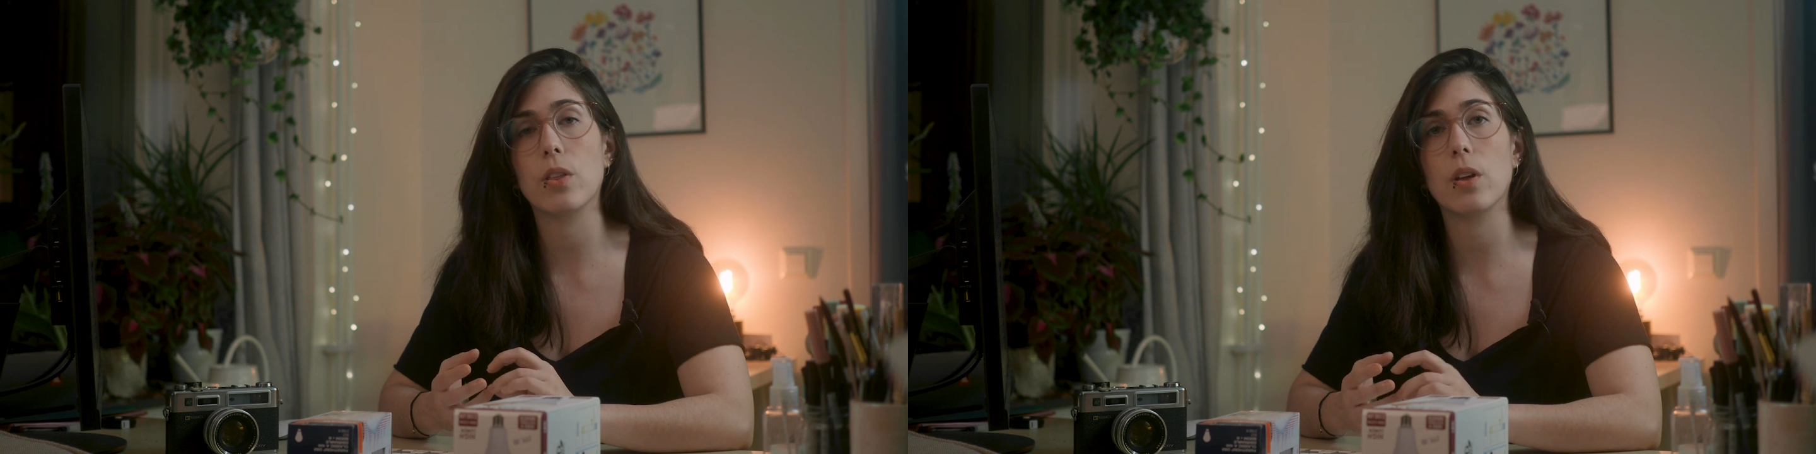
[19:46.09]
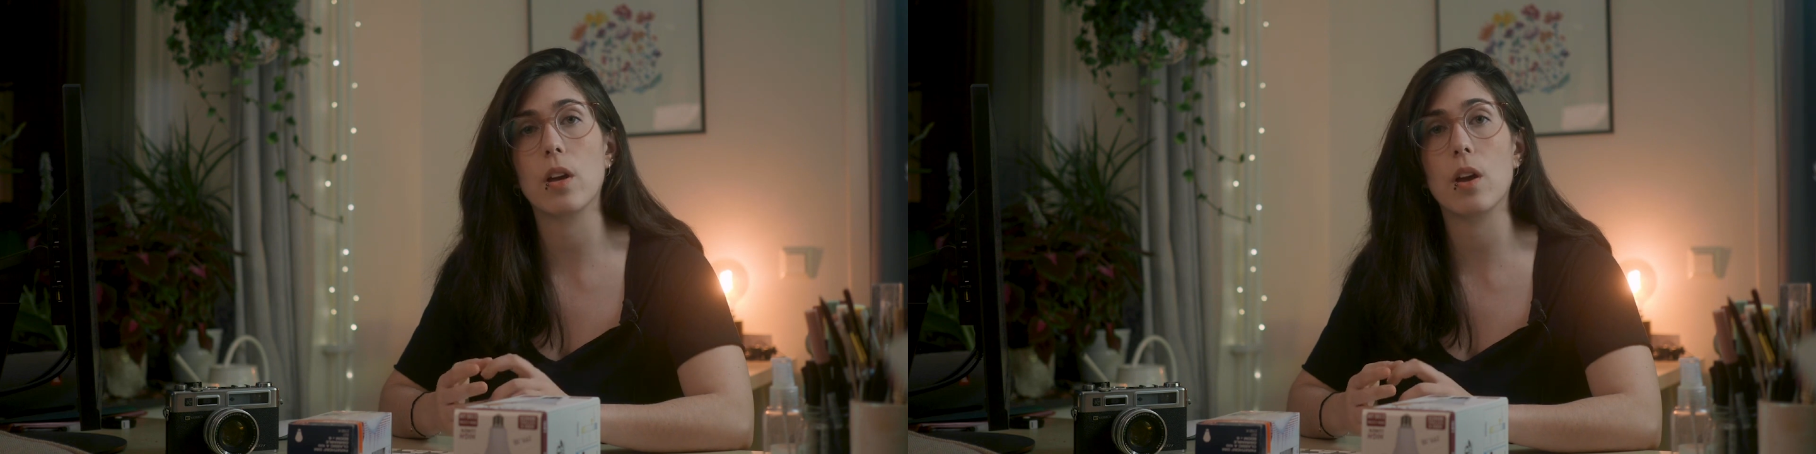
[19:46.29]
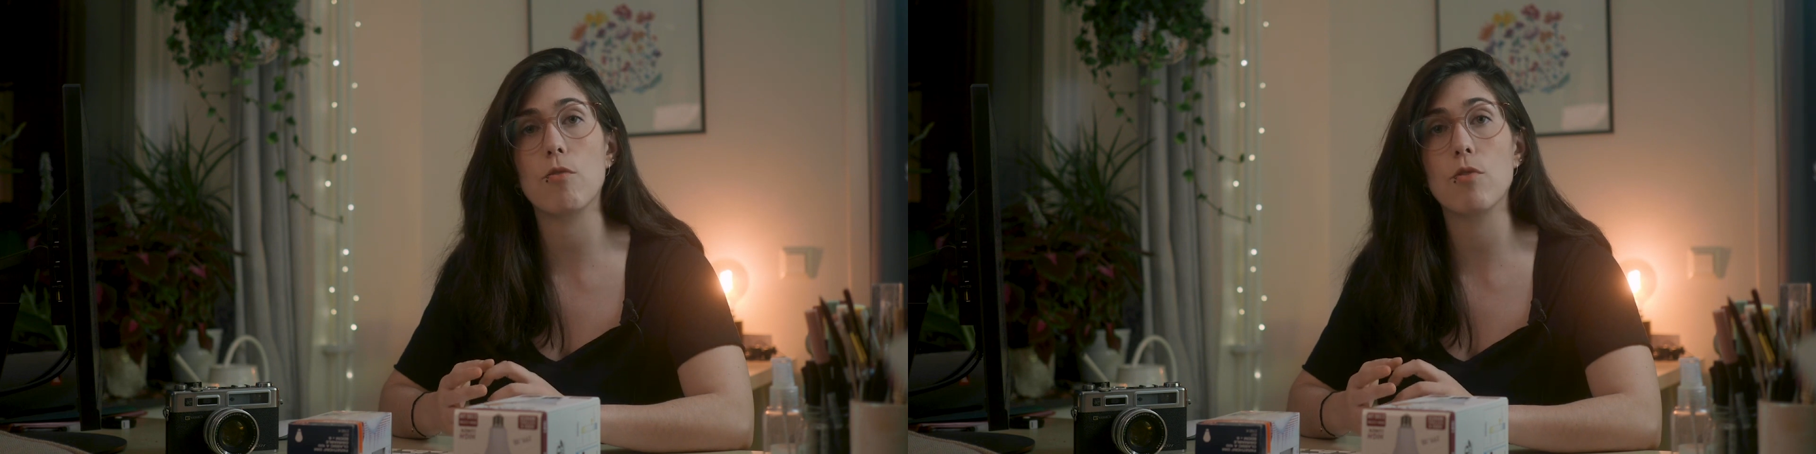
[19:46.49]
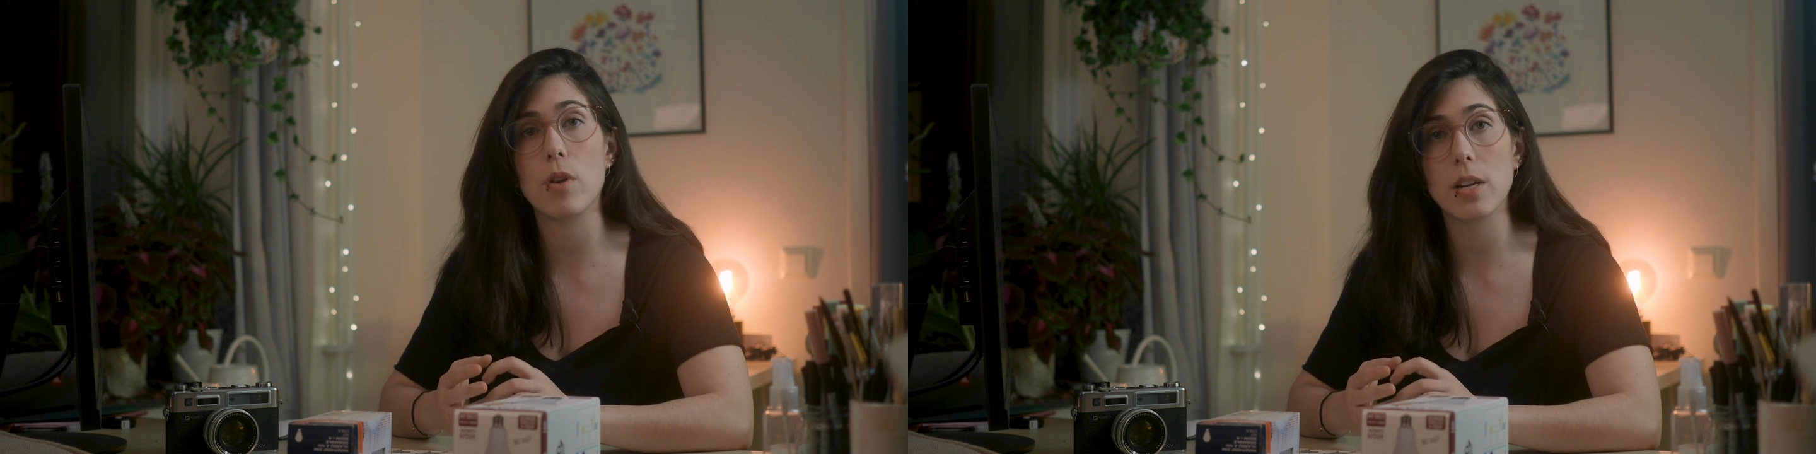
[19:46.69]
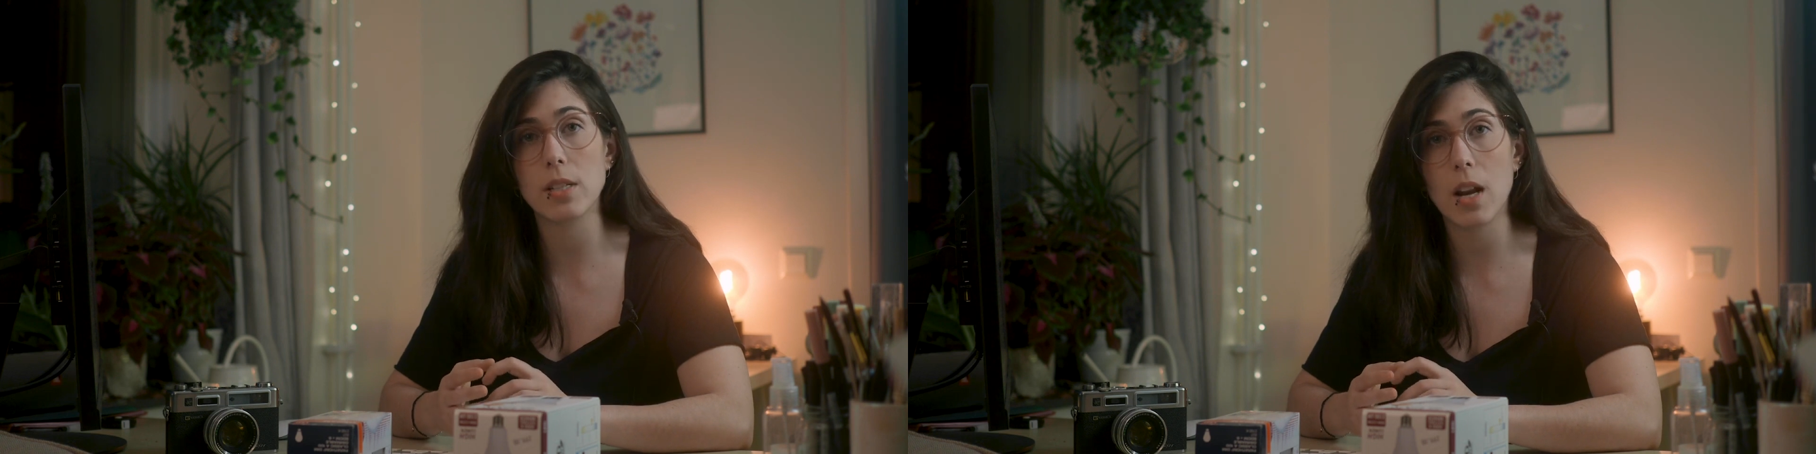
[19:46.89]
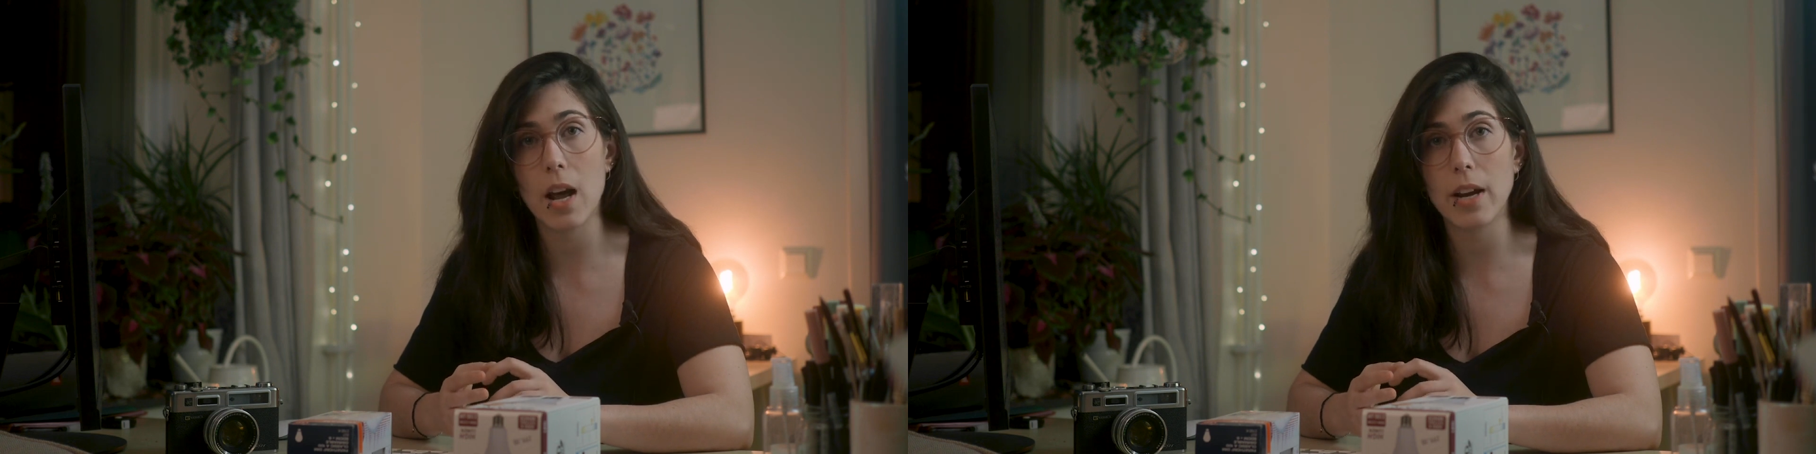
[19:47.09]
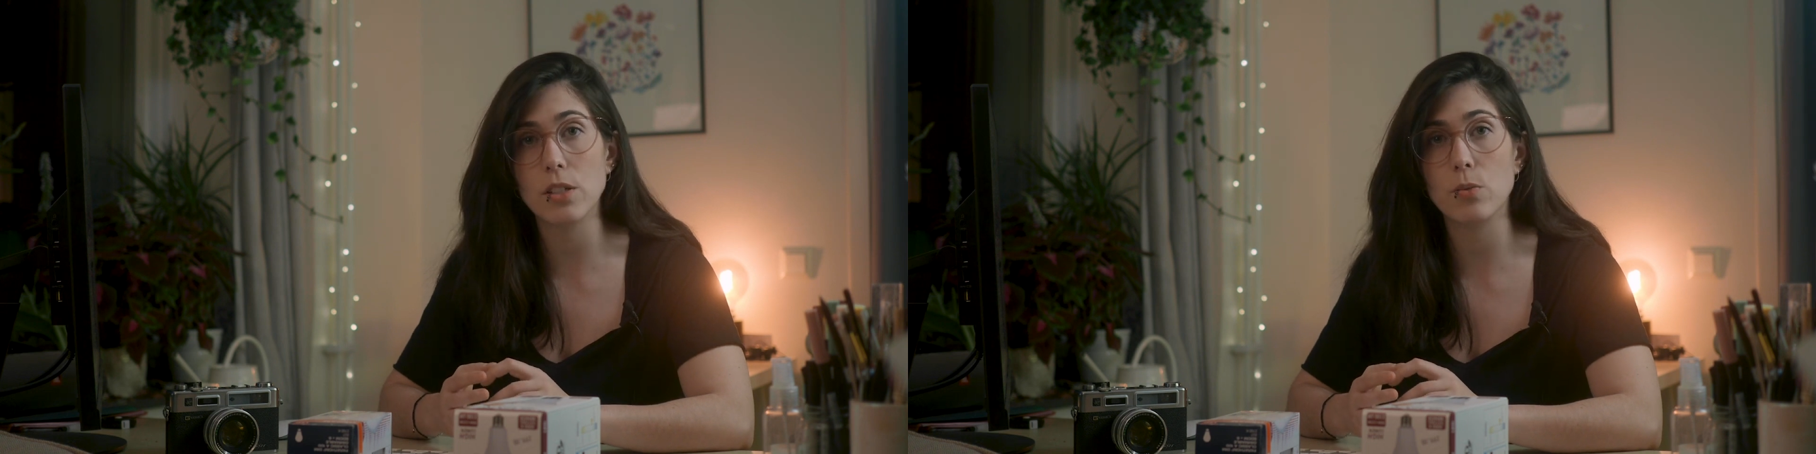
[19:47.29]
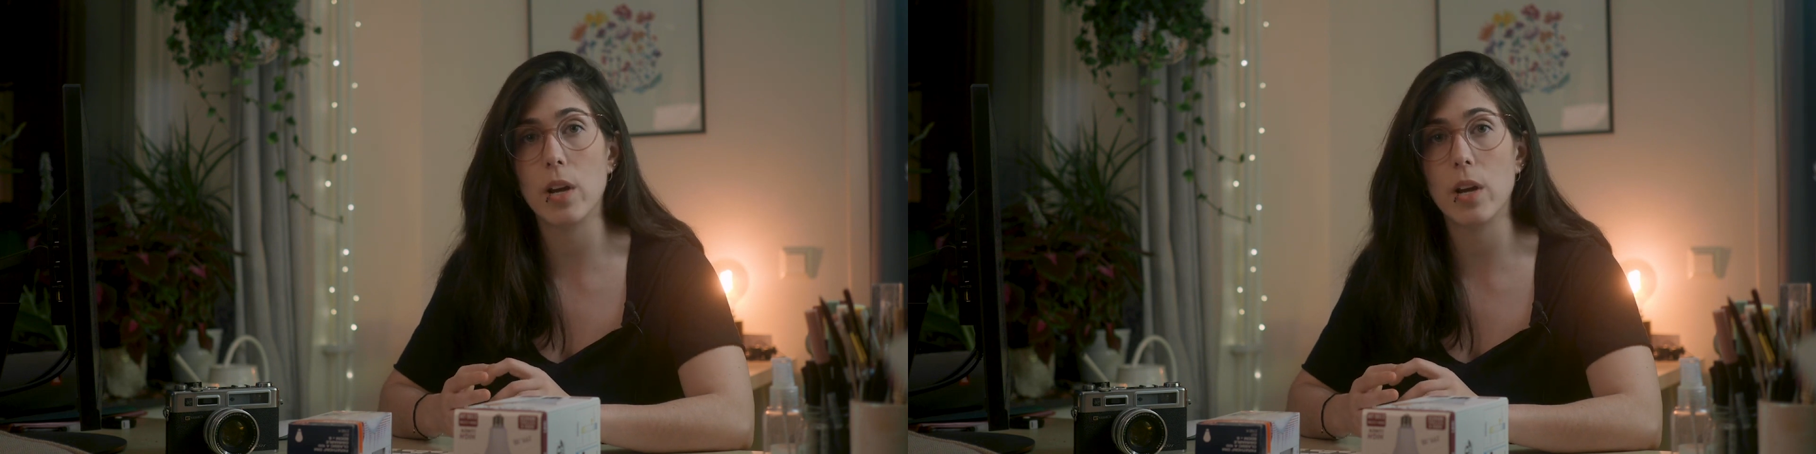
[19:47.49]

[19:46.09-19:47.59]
the fluorescent lights.